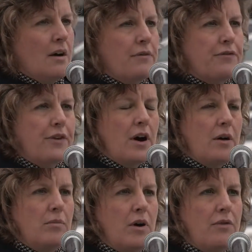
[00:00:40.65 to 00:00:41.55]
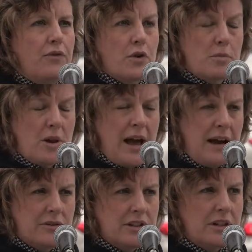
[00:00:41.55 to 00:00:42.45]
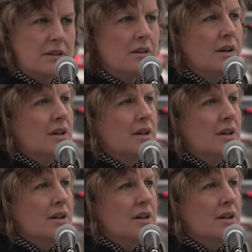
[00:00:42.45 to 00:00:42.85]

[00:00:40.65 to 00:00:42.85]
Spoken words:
from affordable housing